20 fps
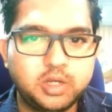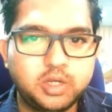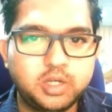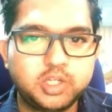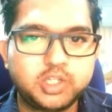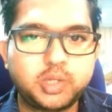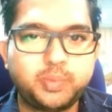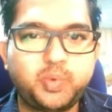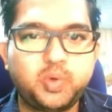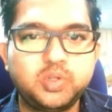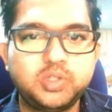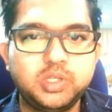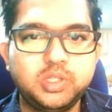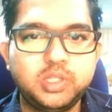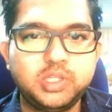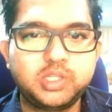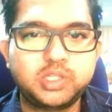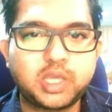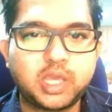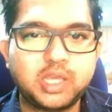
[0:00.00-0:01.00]
Suppose in
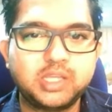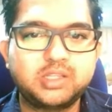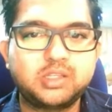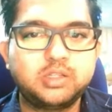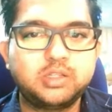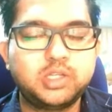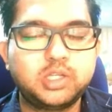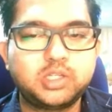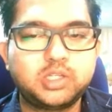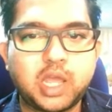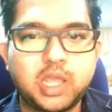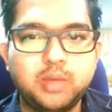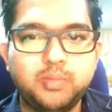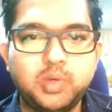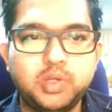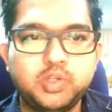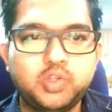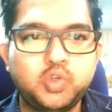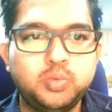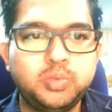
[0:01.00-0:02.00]
this case, just I am
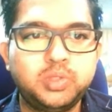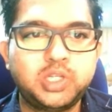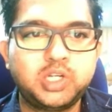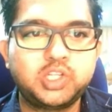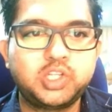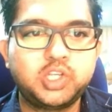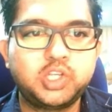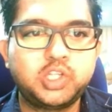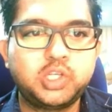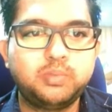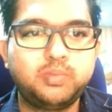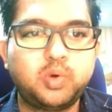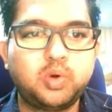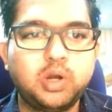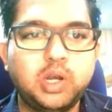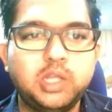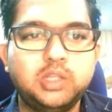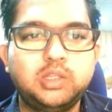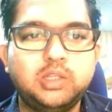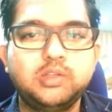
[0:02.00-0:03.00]
assuming that CC bond
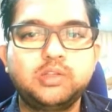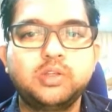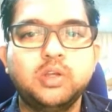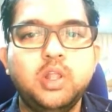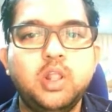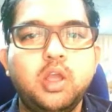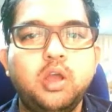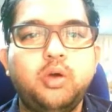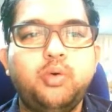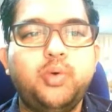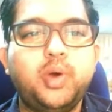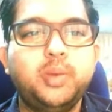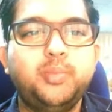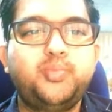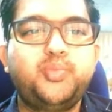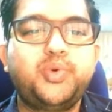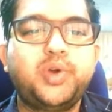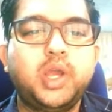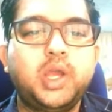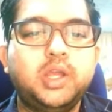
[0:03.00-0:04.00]
length is
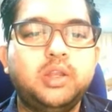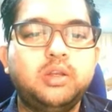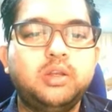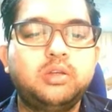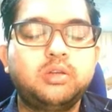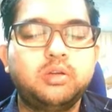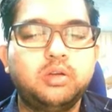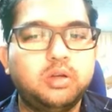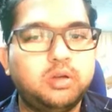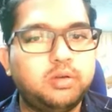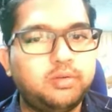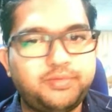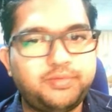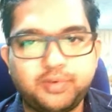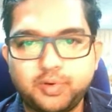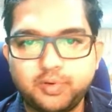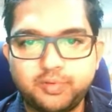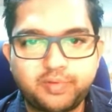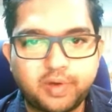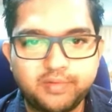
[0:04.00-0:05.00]
1.45
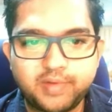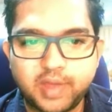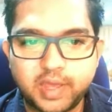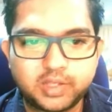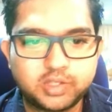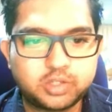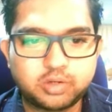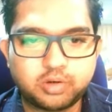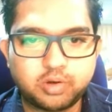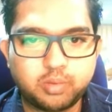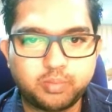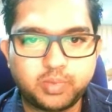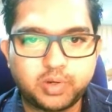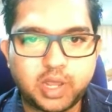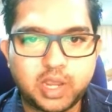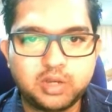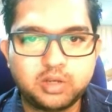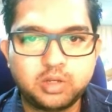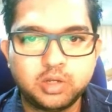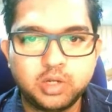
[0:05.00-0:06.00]
angstrom,
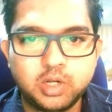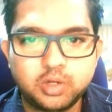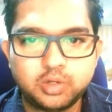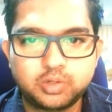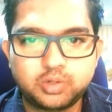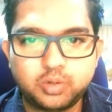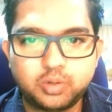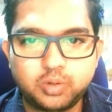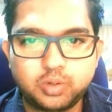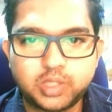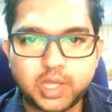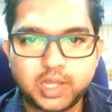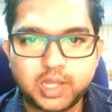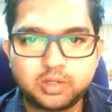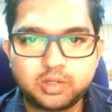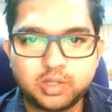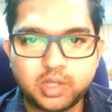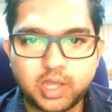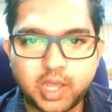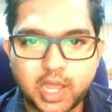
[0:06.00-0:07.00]
right? So
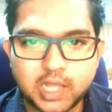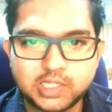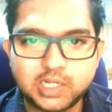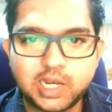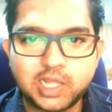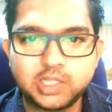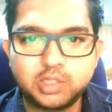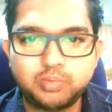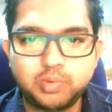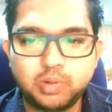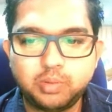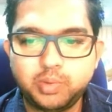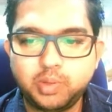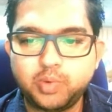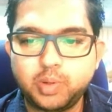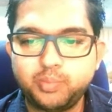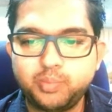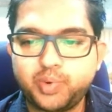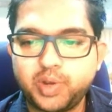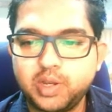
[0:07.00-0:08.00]
that edge length will be
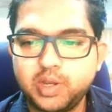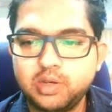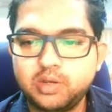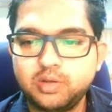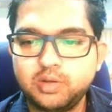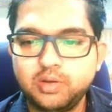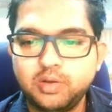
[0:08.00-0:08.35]
1.45